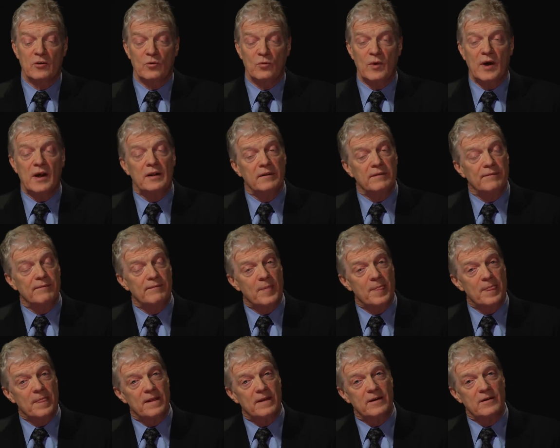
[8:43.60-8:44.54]
Well,
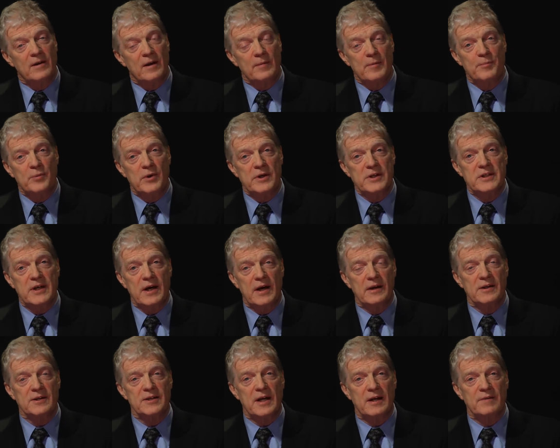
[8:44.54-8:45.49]
you know, I'm a pretty
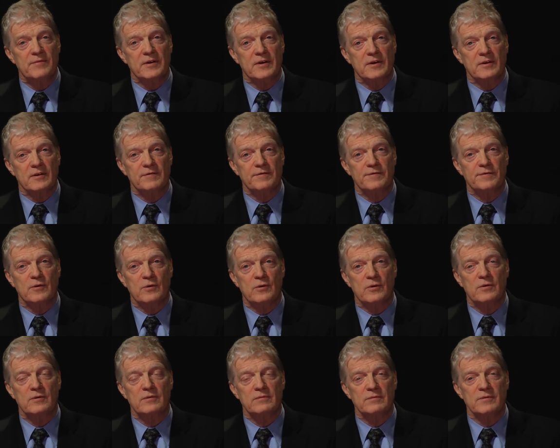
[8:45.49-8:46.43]
tireless advocate
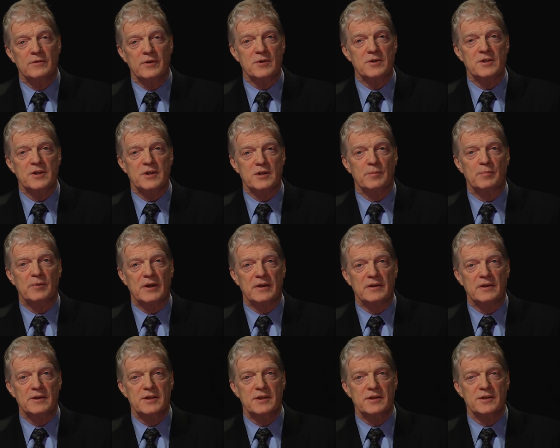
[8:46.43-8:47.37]
for those
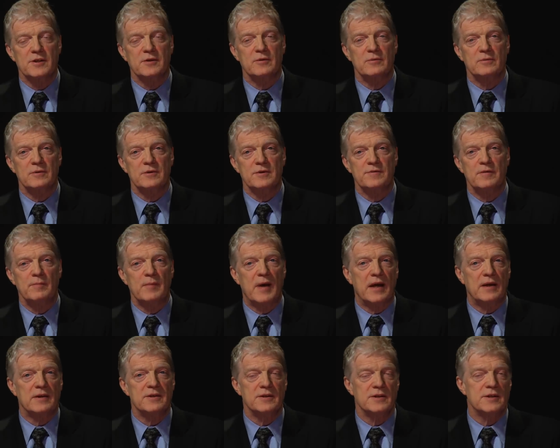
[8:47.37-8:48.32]
disciplines in schools, for
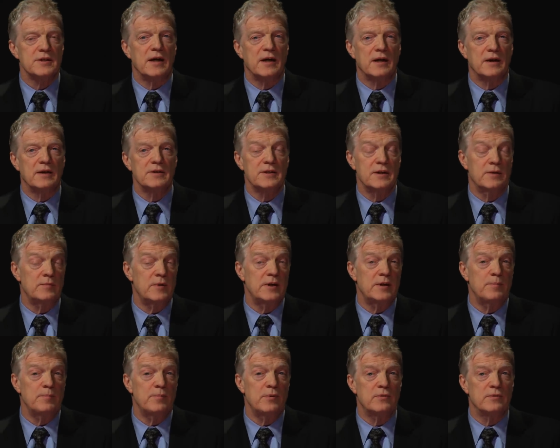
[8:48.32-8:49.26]
maths and science. They're
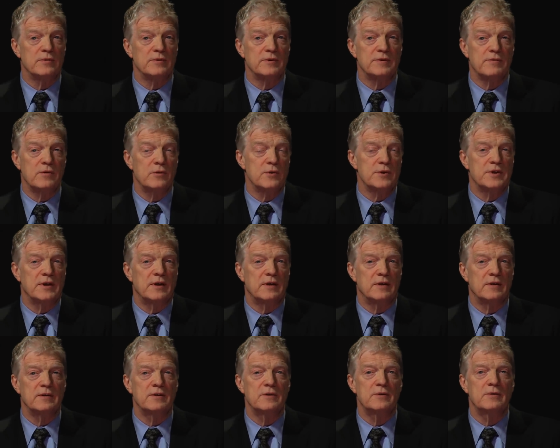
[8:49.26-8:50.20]
really important, of course they
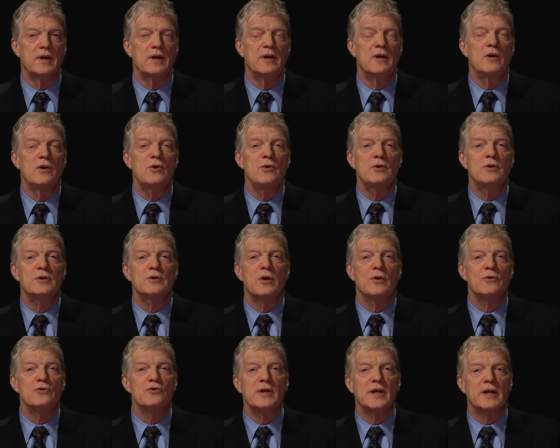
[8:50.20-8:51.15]
are. Who could
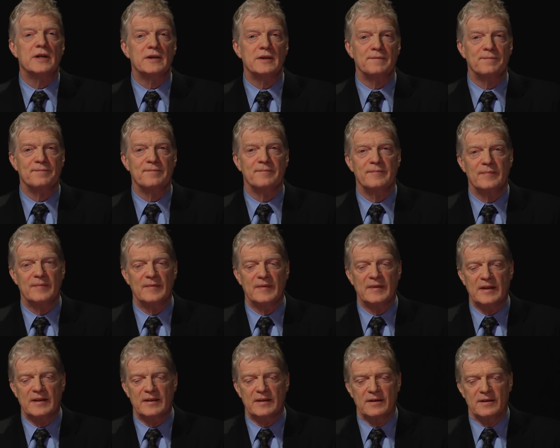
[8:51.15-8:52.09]
contradict it?
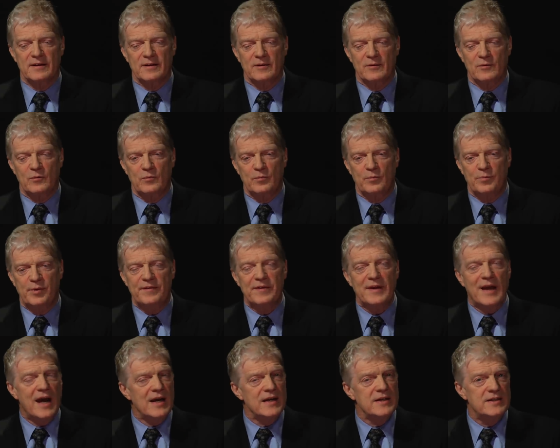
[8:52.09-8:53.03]
But
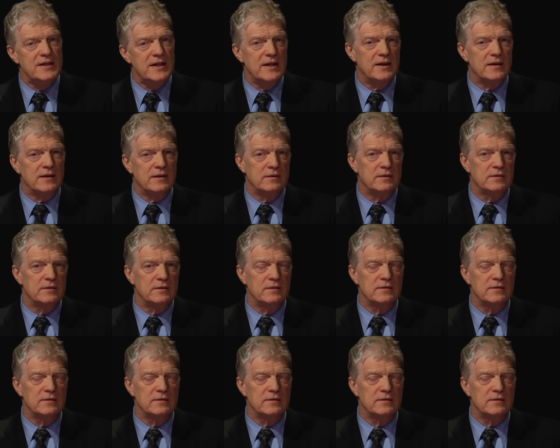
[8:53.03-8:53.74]
the idea